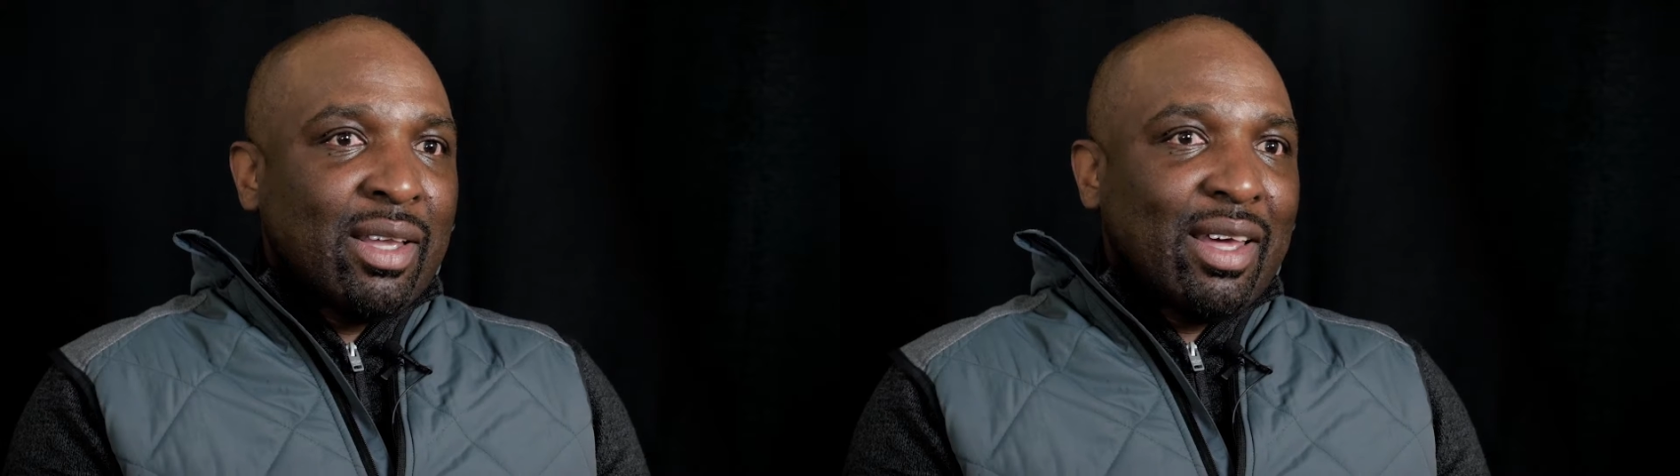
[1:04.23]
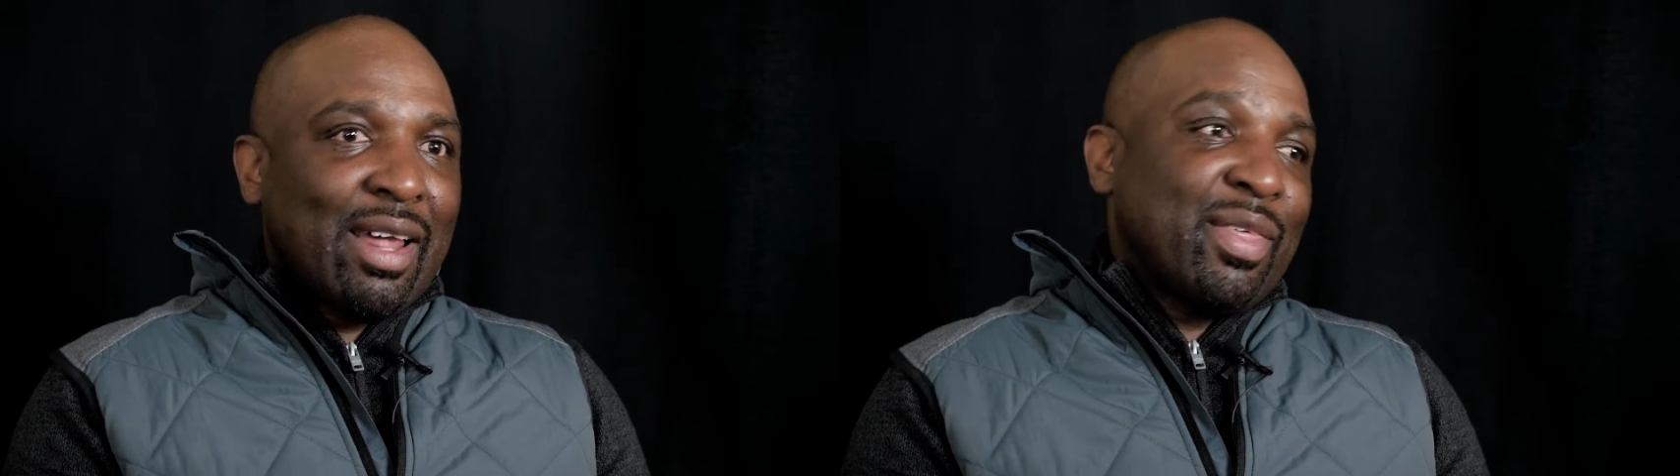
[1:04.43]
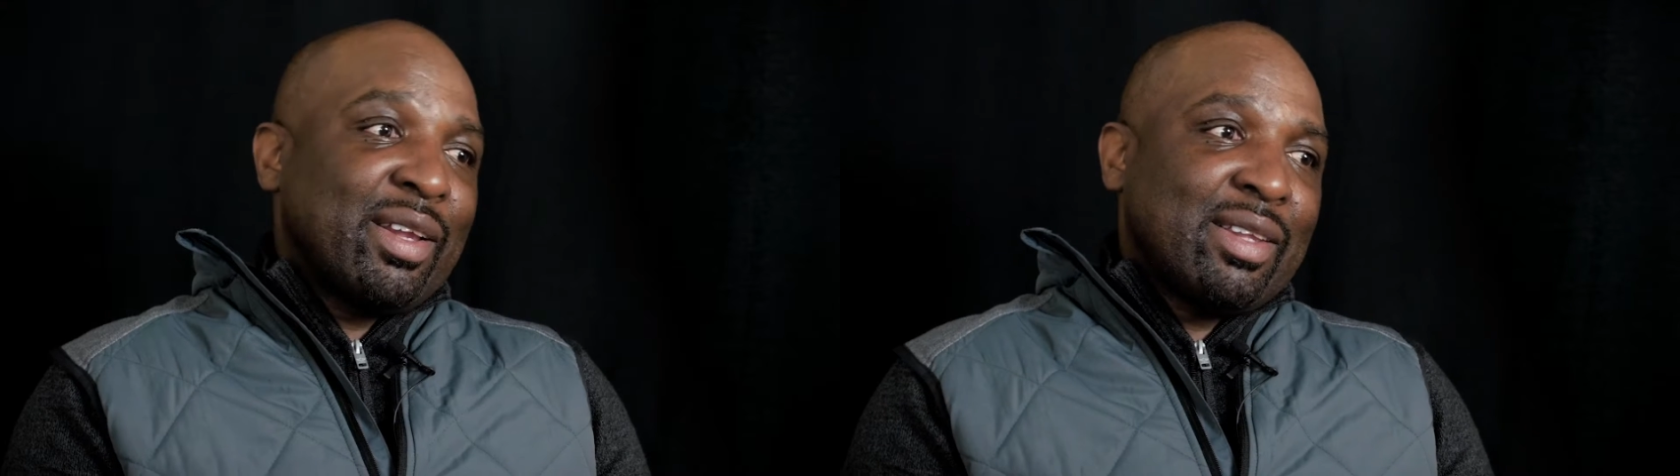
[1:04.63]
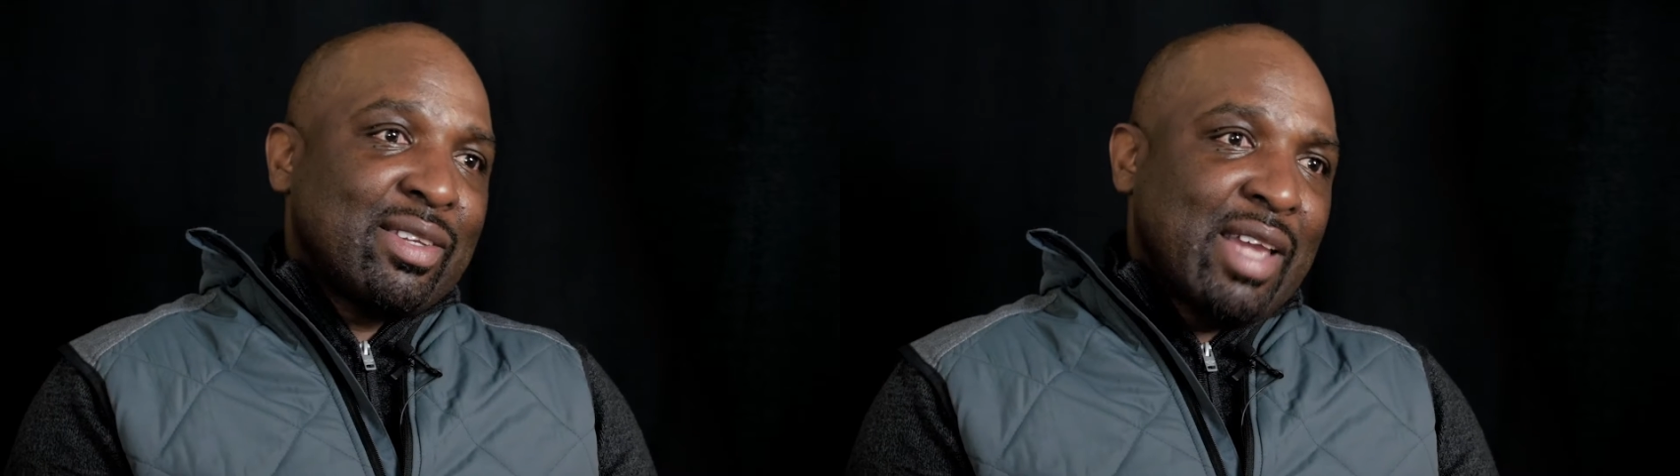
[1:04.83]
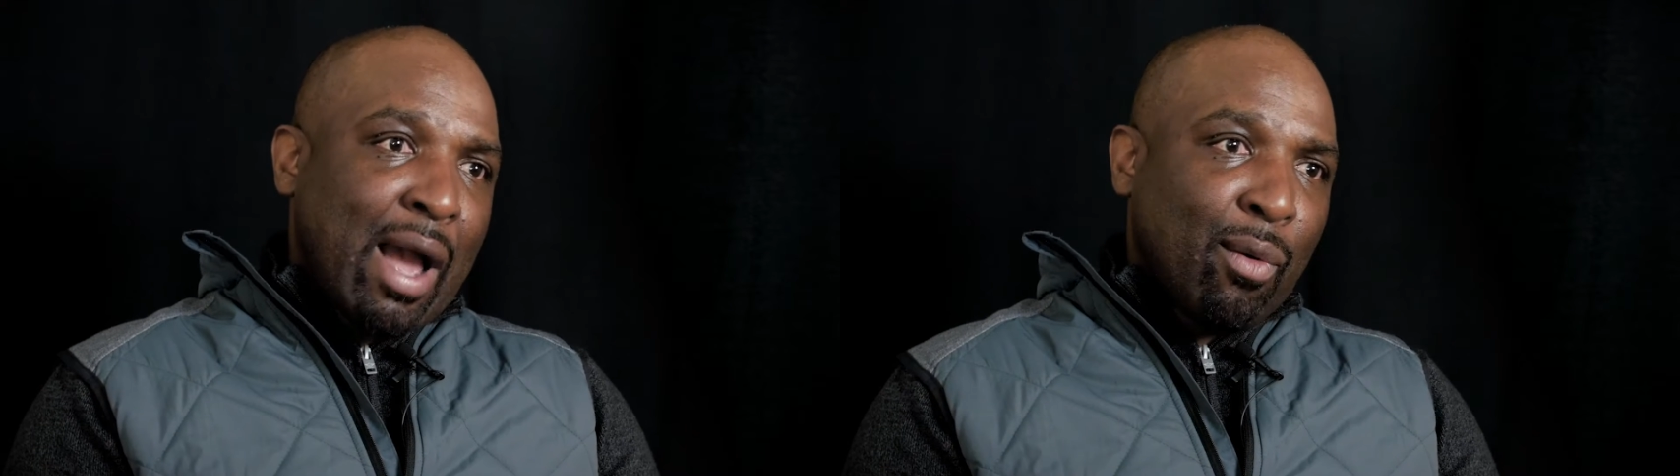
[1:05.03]
And I think
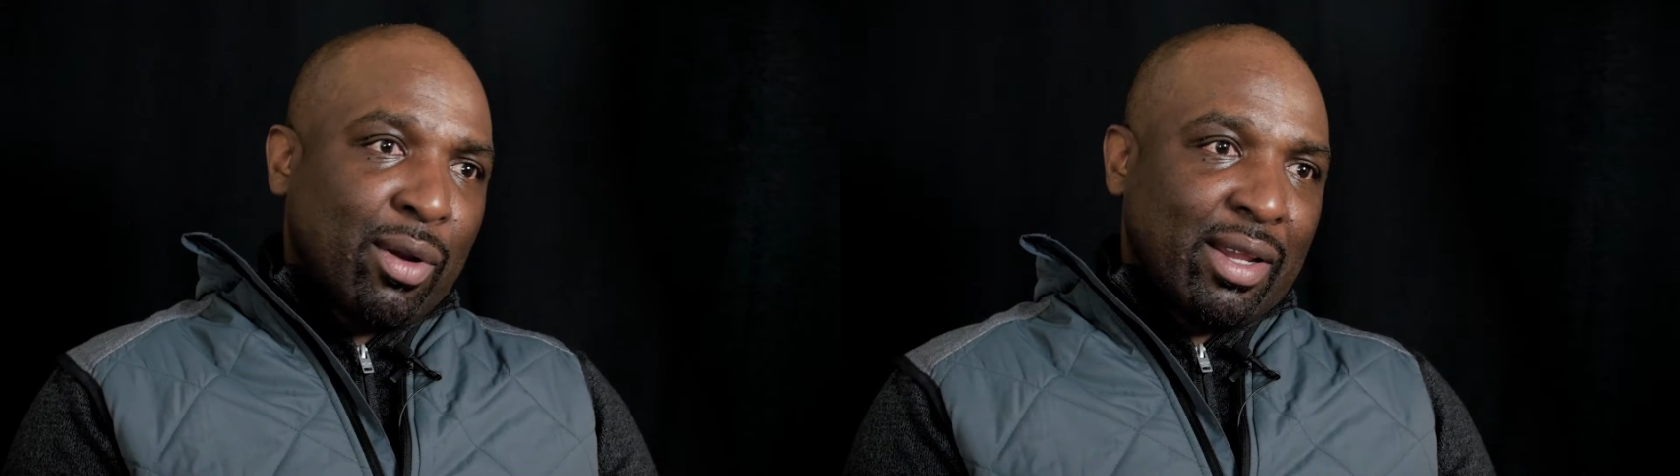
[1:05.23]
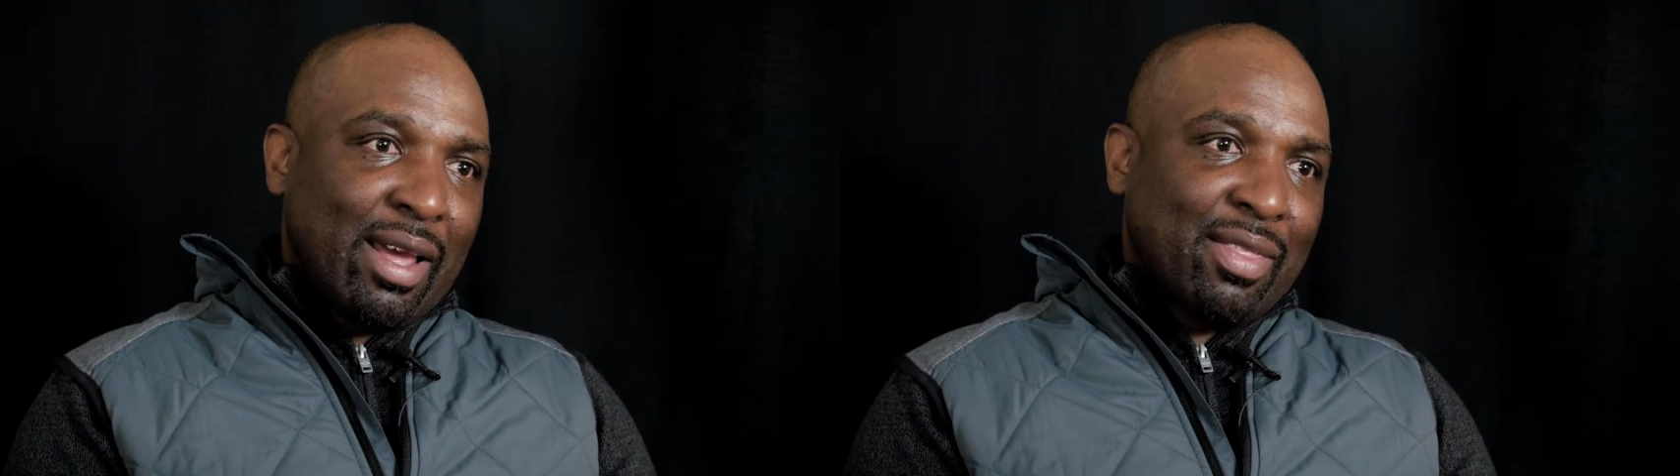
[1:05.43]
that's cowardly.